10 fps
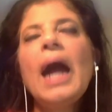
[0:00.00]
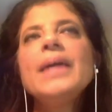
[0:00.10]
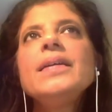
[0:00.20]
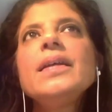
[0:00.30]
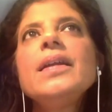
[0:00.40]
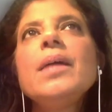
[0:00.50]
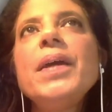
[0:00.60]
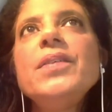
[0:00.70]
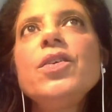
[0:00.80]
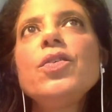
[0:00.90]
I think that a
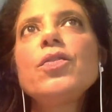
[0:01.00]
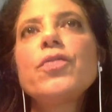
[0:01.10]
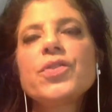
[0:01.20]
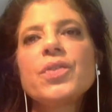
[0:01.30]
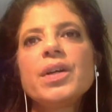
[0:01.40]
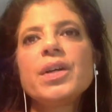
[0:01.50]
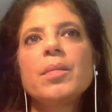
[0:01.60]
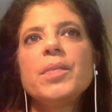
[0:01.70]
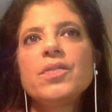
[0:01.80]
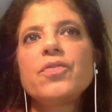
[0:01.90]
basic universal
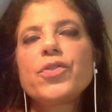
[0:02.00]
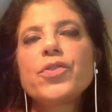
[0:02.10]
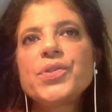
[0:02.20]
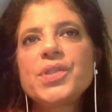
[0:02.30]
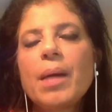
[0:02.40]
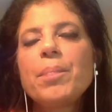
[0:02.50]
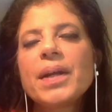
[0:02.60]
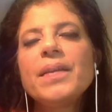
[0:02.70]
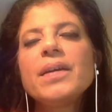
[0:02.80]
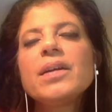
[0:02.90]
income is a first step, but
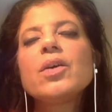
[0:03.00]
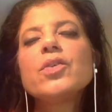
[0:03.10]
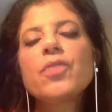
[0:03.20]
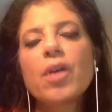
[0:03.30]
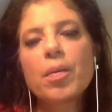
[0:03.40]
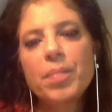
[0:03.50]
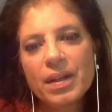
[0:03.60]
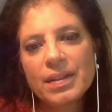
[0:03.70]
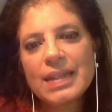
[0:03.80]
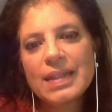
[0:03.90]
I think it goes far
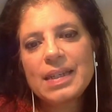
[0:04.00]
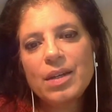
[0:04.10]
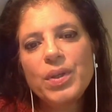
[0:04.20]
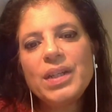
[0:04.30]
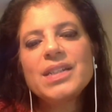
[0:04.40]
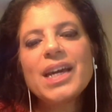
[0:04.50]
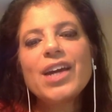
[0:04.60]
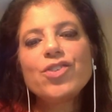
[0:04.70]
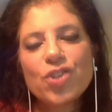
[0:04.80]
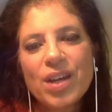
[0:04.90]
beyond that, Zain. We need to
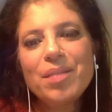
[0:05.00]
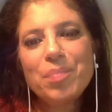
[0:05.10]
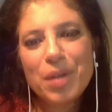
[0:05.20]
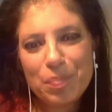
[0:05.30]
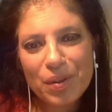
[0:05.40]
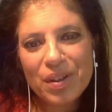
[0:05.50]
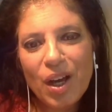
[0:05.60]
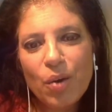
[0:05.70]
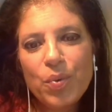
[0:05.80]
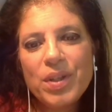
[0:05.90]
educate people.
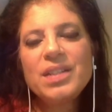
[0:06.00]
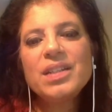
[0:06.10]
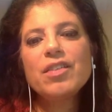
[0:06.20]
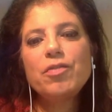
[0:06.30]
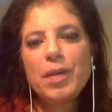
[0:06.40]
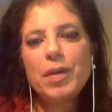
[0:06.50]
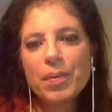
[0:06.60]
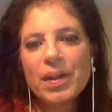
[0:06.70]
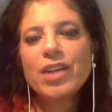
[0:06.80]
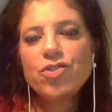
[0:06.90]
We need to give
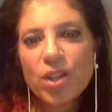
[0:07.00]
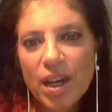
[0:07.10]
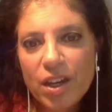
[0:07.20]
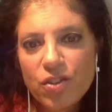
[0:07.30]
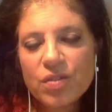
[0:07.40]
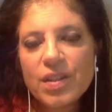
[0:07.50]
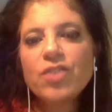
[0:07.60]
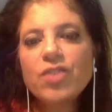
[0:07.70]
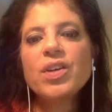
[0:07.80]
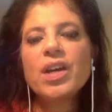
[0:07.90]
people educations,
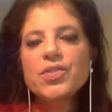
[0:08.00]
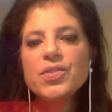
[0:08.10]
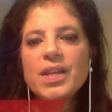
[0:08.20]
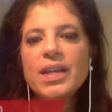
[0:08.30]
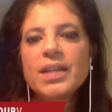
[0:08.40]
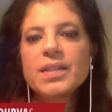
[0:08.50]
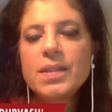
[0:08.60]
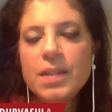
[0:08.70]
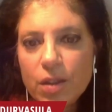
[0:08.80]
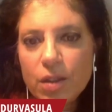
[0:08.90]
educations they can
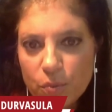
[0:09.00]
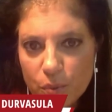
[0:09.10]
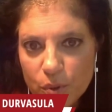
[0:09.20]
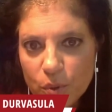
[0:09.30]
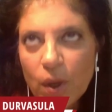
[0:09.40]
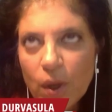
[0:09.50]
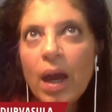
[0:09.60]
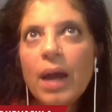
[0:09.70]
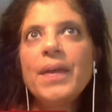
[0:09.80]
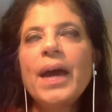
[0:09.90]
see through
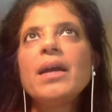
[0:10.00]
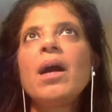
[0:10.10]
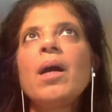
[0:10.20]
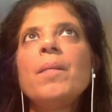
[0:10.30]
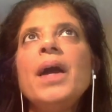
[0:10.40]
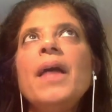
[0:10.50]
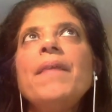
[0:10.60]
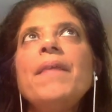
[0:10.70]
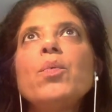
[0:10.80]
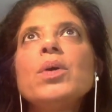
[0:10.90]
that um,
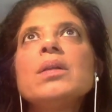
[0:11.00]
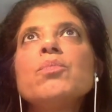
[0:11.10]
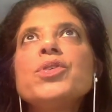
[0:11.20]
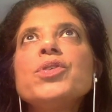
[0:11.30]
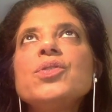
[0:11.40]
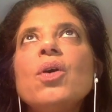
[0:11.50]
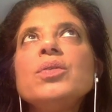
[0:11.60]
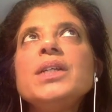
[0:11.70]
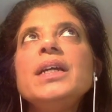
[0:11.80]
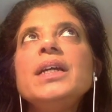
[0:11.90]
that will
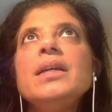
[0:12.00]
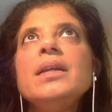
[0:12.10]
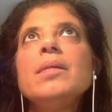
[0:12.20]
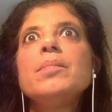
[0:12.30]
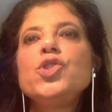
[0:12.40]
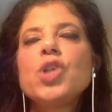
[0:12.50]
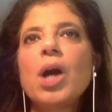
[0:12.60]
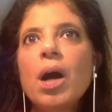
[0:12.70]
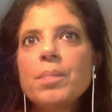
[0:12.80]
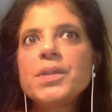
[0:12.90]
result in
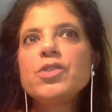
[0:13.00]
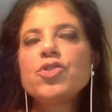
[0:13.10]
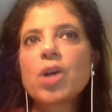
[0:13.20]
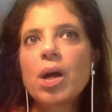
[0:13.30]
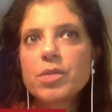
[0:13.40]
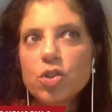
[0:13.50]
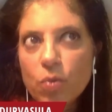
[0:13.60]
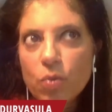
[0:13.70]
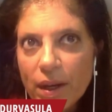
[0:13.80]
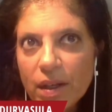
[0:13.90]
jobs and jobs
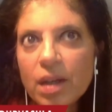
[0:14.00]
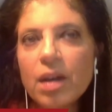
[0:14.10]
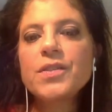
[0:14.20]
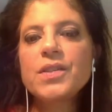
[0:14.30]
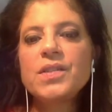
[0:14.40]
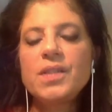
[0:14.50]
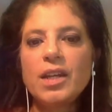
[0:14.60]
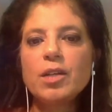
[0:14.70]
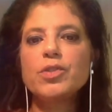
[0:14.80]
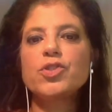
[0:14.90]
training of
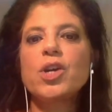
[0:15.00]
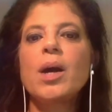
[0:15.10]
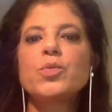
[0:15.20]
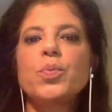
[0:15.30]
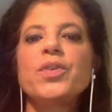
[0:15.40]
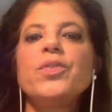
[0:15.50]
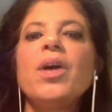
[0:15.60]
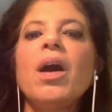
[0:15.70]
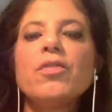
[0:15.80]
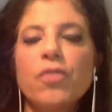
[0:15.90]
sustainable jobs where they're
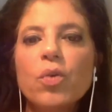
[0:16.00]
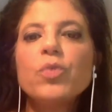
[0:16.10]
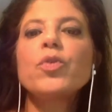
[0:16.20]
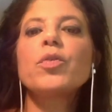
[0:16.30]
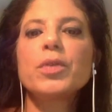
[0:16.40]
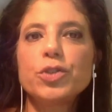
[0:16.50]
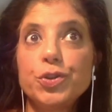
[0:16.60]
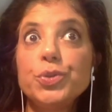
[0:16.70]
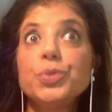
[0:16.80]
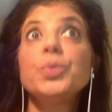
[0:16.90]
not vulnerable
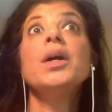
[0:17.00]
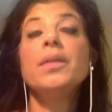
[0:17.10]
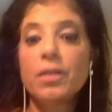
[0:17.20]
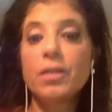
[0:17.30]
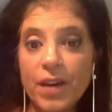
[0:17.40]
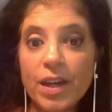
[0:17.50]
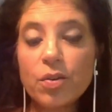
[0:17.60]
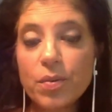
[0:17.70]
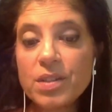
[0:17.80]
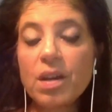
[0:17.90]
to the
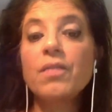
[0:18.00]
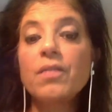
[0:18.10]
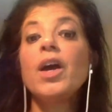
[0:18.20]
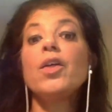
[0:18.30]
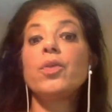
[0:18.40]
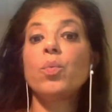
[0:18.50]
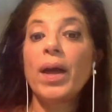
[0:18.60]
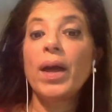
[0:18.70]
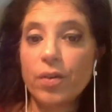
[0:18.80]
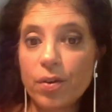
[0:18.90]
vagaries of the
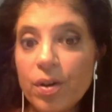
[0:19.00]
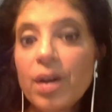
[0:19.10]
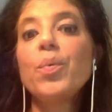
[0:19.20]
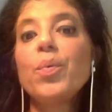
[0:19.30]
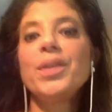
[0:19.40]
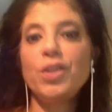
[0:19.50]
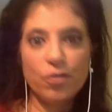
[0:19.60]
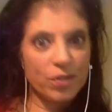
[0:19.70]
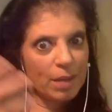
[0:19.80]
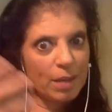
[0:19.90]
weather. Where, you know,
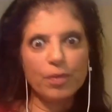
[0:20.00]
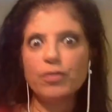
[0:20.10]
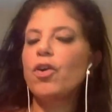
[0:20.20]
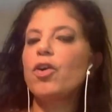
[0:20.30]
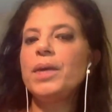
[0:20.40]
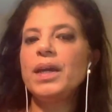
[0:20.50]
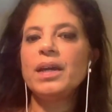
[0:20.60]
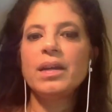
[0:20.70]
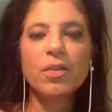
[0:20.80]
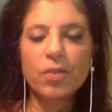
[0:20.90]
for example,
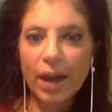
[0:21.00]
farming and other